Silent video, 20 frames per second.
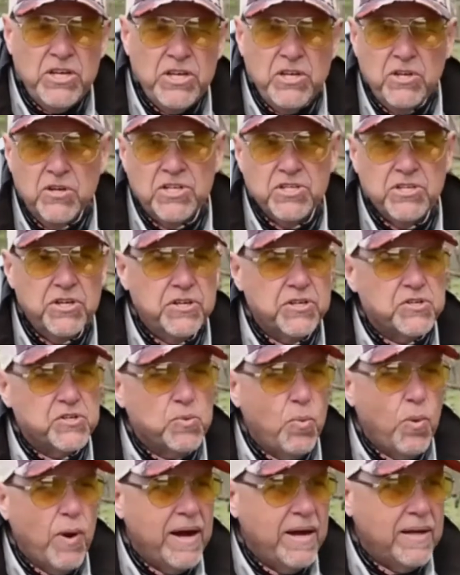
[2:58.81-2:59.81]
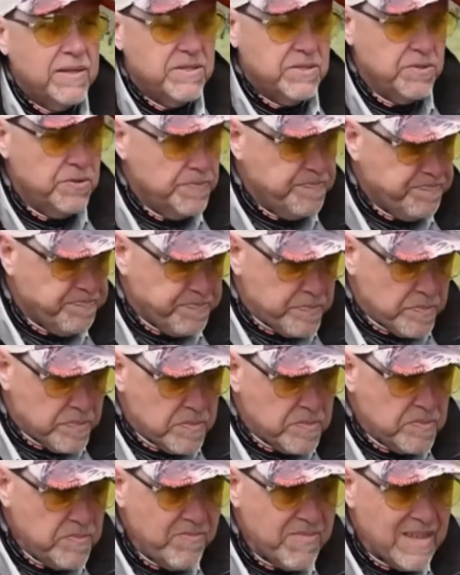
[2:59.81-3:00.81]
You know, it took us a while to
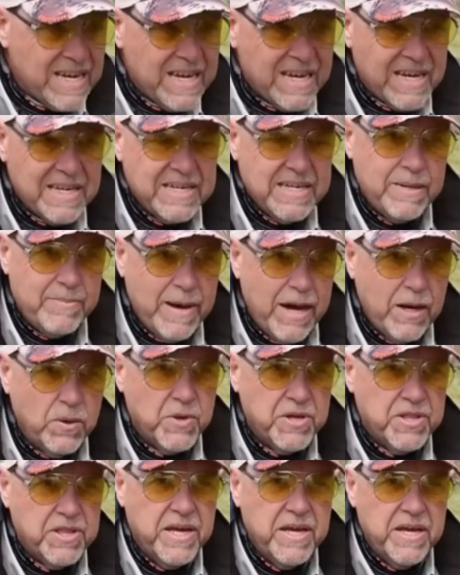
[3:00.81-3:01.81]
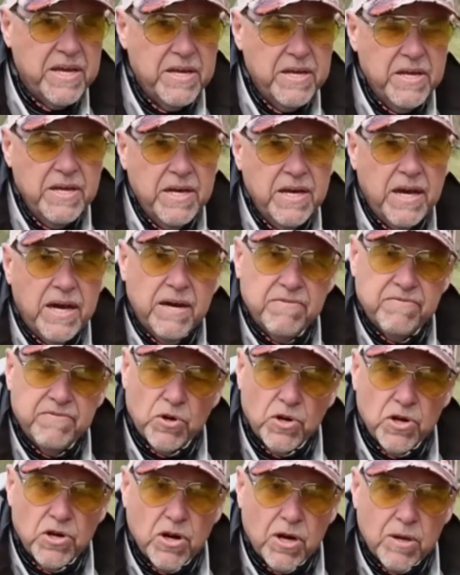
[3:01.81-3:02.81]
come out with a
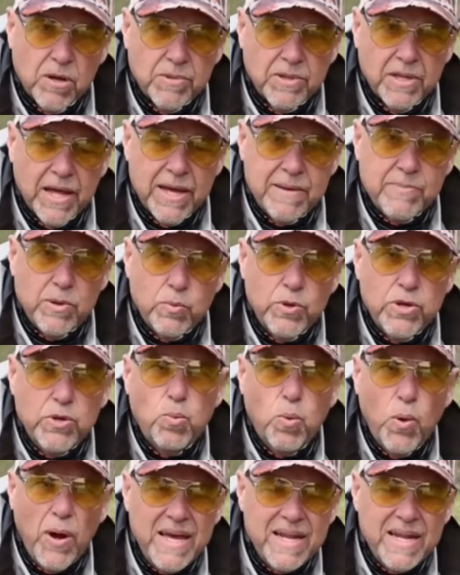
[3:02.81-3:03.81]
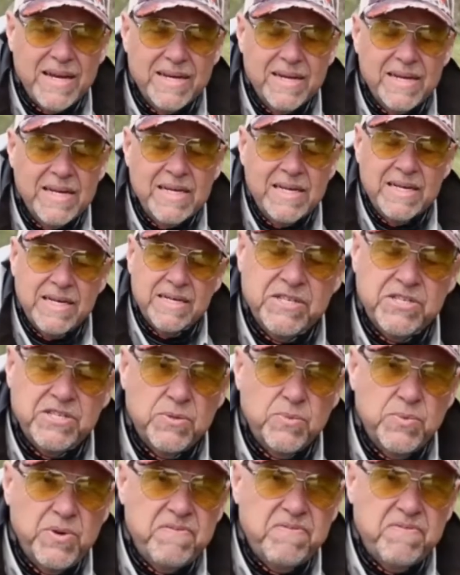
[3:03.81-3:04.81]
fluorocarbon line, but we waited
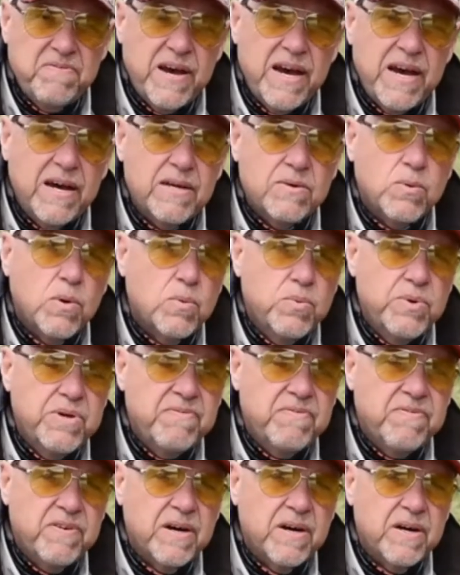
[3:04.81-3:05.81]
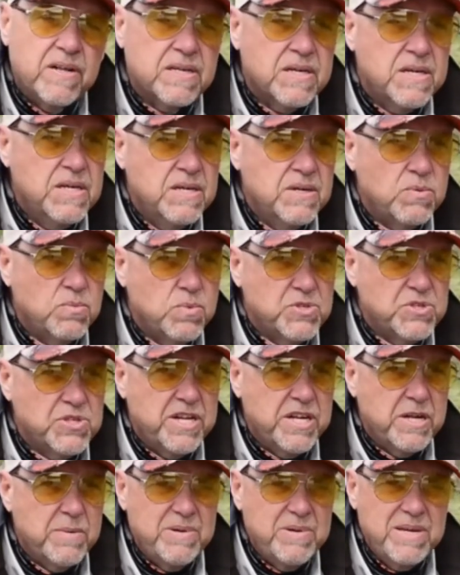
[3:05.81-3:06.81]
until we found what we felt was
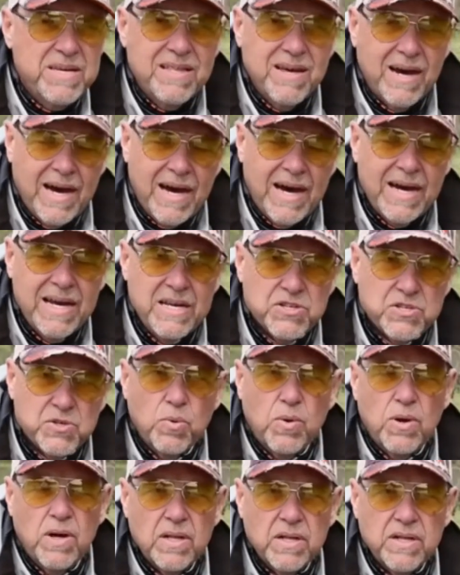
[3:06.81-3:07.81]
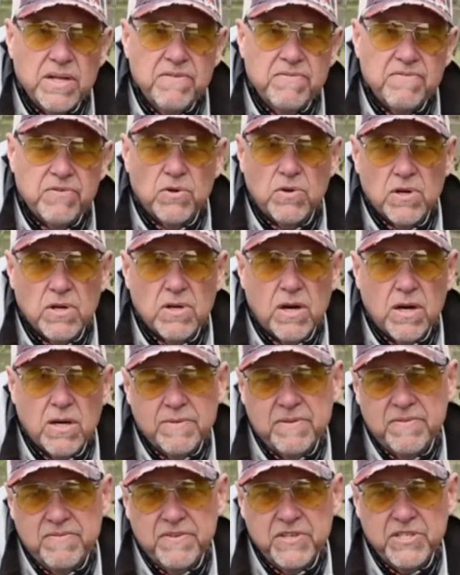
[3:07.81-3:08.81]
going to be the highest quality
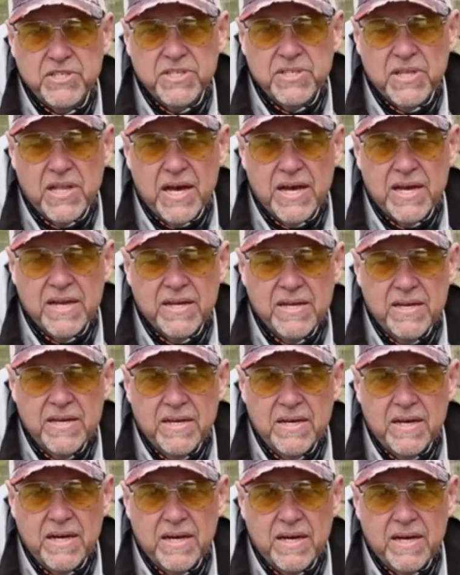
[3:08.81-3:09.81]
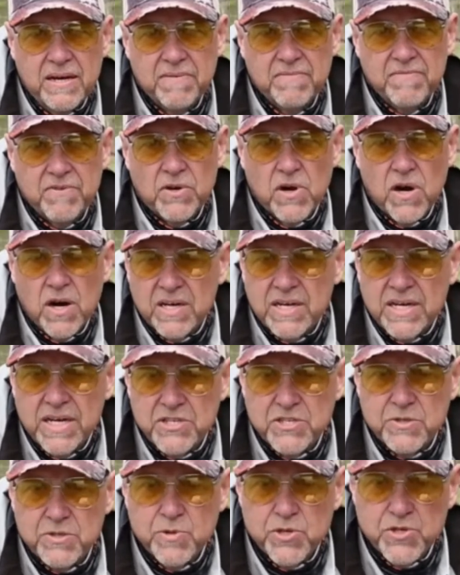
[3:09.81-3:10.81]
fluorocarbon fishing line for our
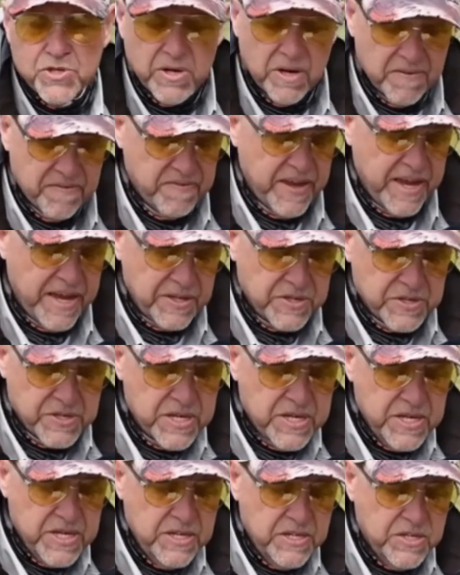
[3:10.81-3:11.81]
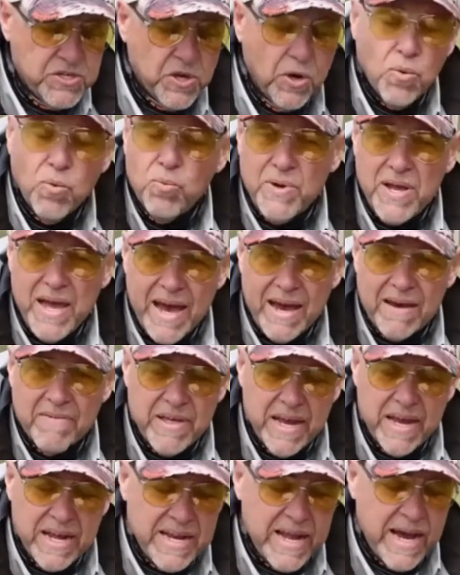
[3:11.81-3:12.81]
customers and our fans. So we
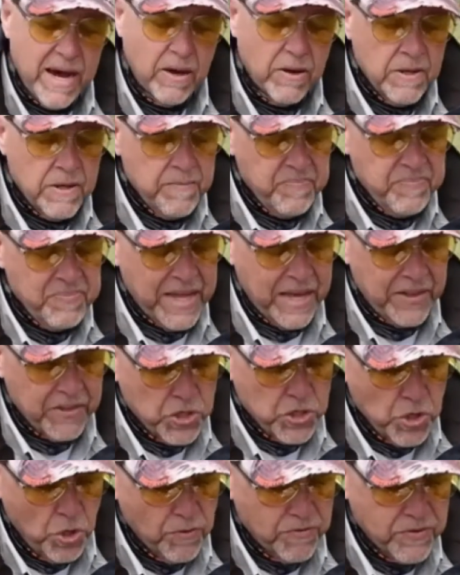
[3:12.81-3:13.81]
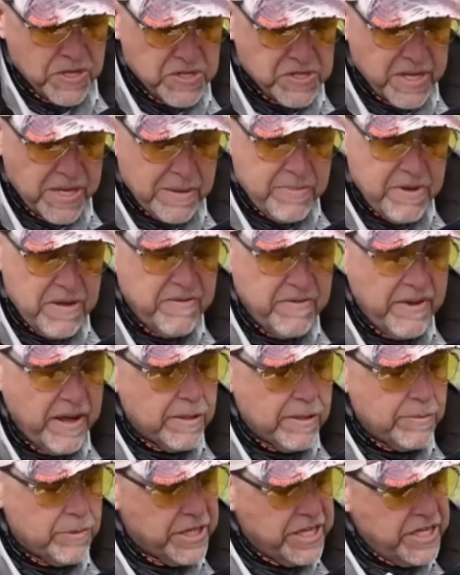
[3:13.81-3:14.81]
have that now. Now the Covert is going to be
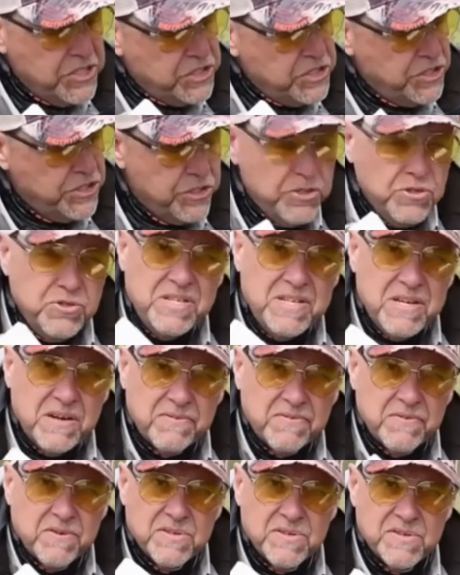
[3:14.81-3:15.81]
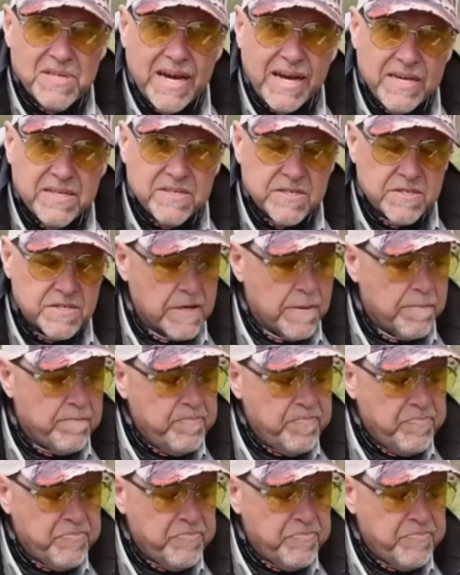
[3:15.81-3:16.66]
available in 2 different sizes.